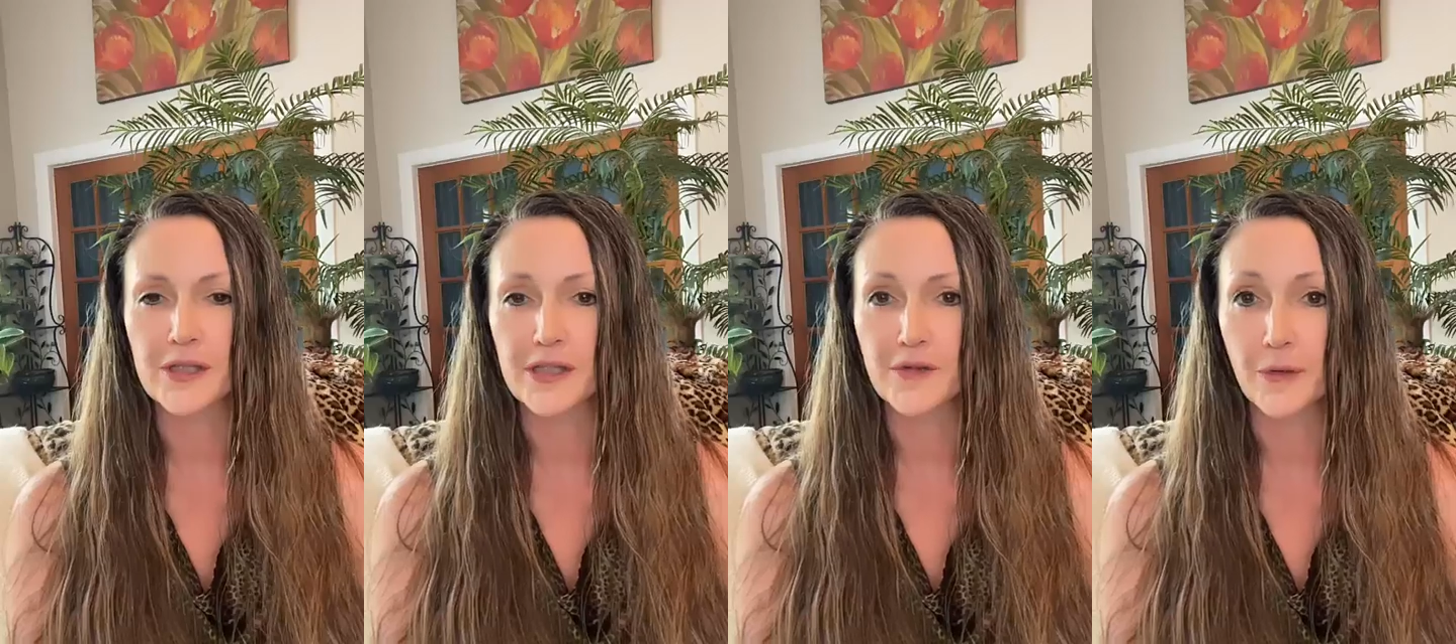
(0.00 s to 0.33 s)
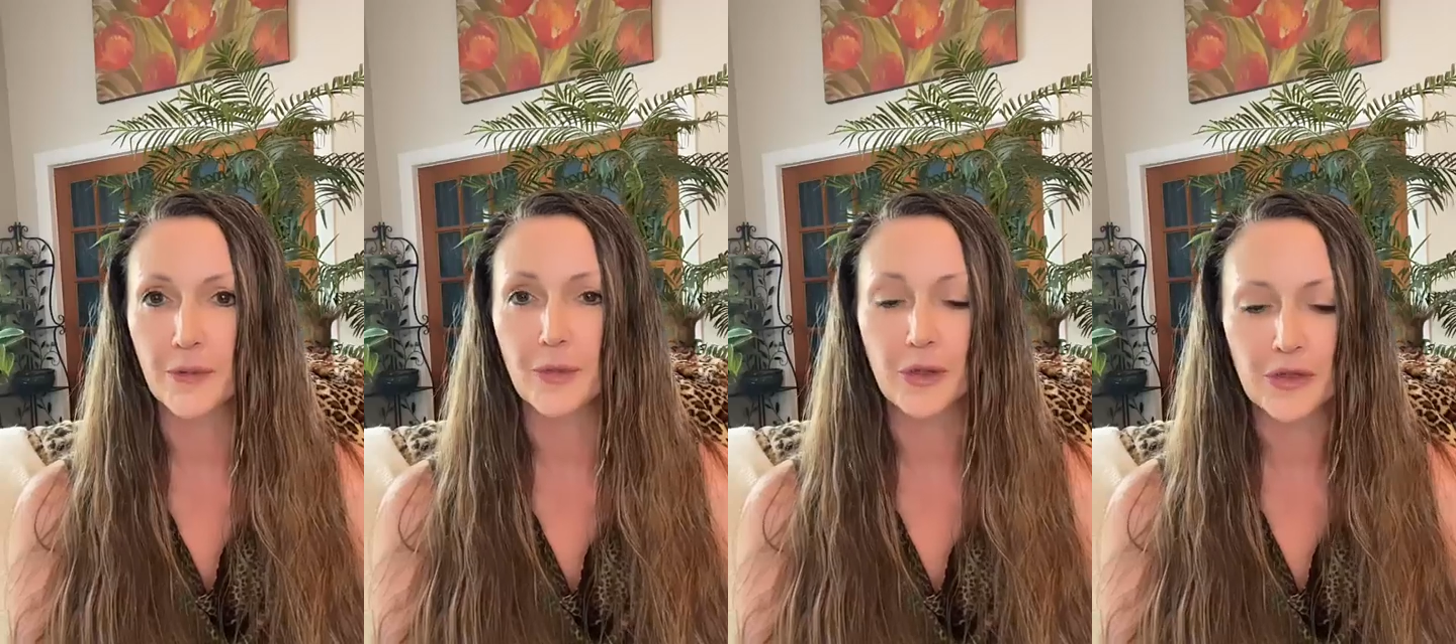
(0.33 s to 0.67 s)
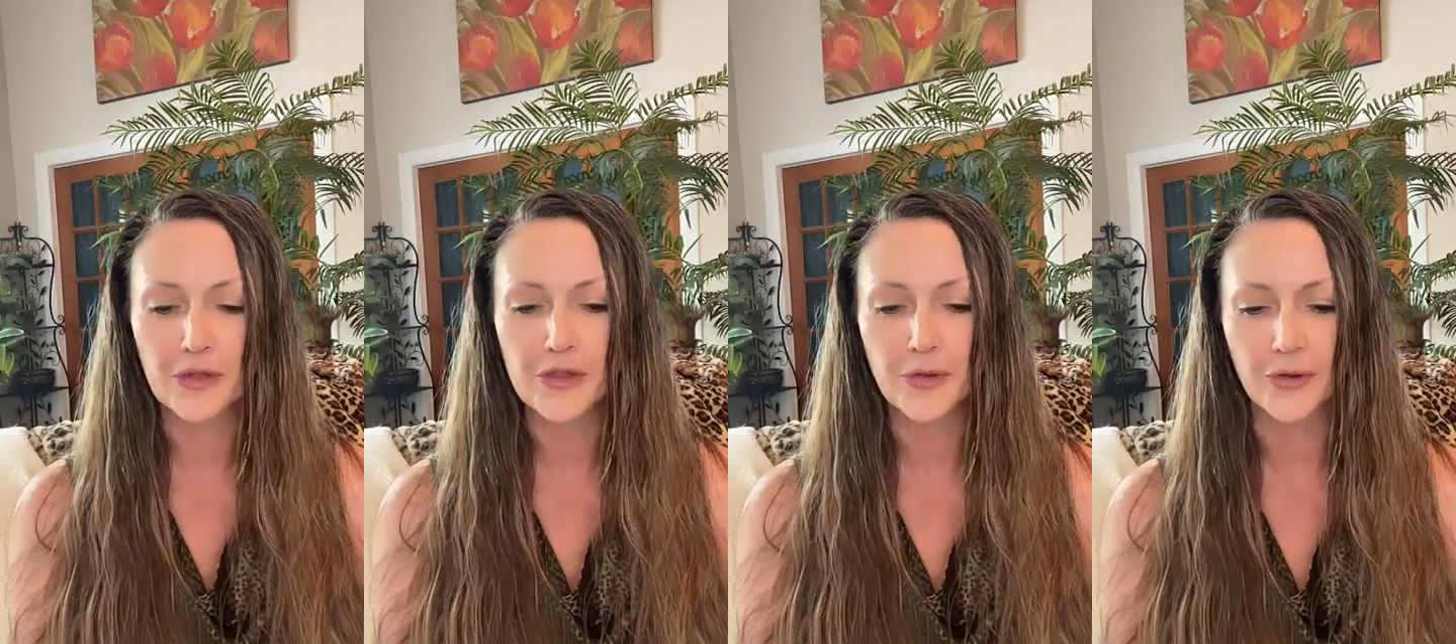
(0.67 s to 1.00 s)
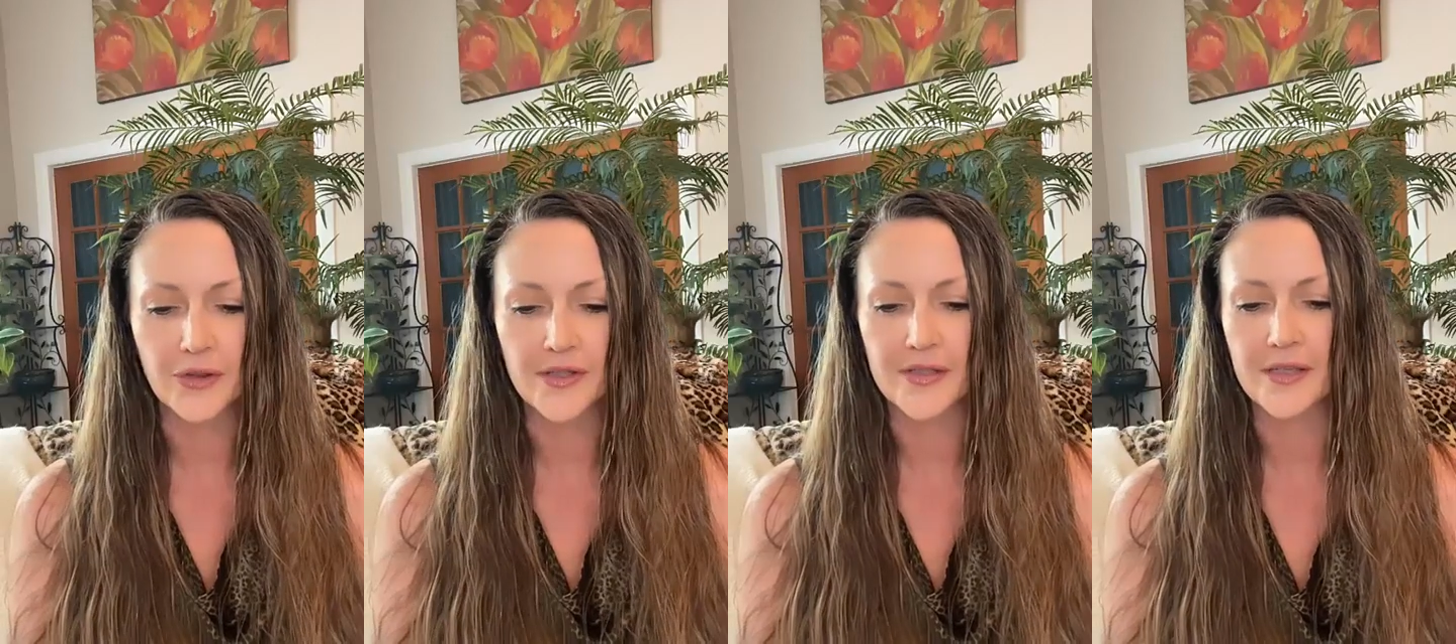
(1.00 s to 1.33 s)
forces from the book, The
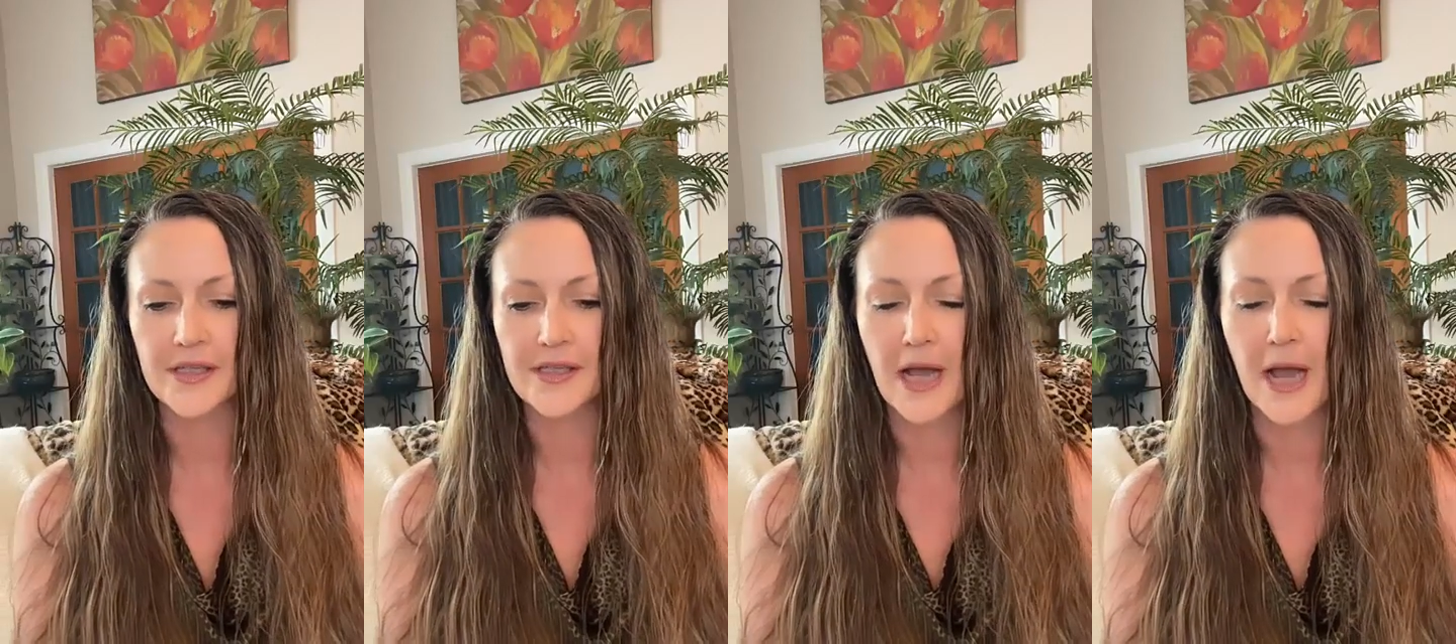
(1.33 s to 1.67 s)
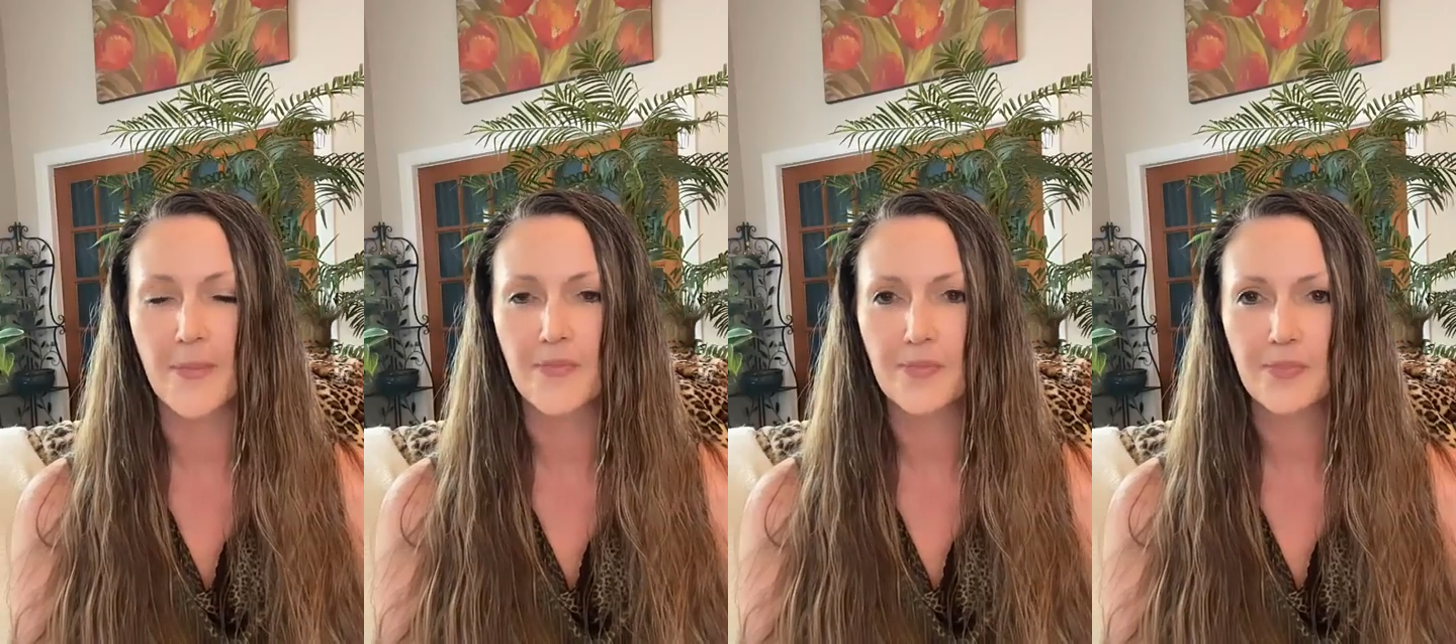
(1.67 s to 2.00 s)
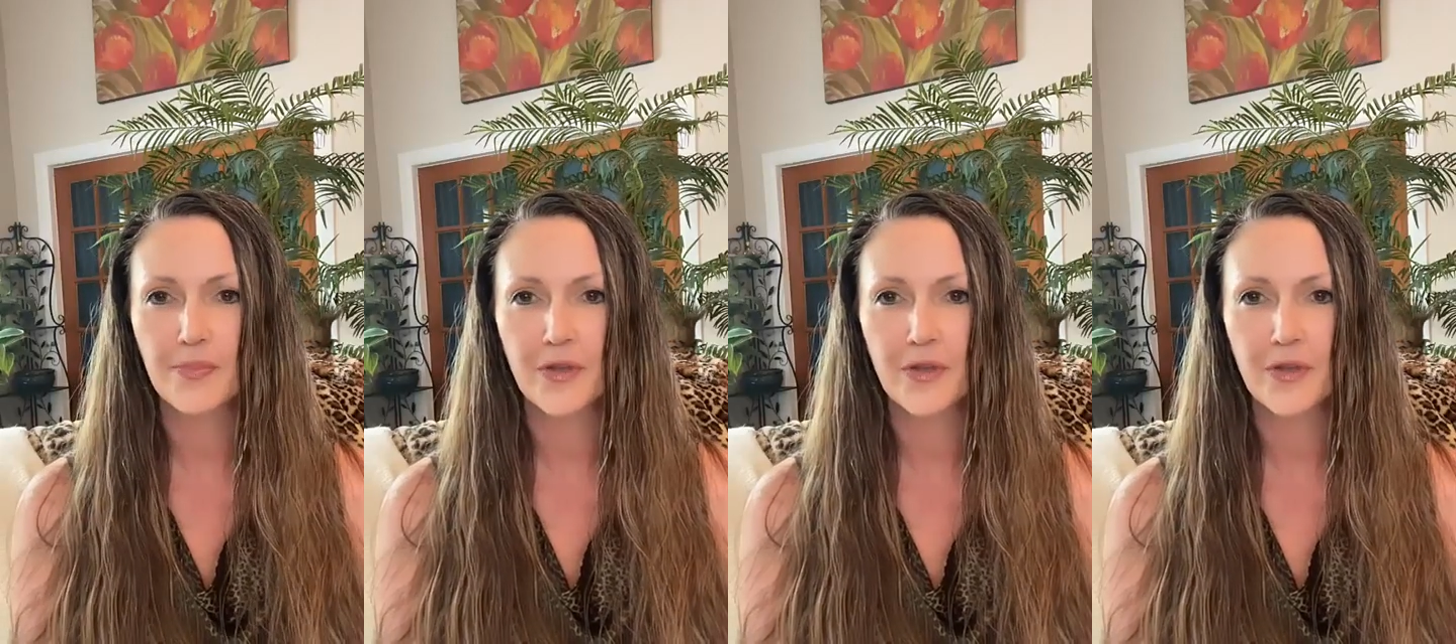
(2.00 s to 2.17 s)
Tools, as I said.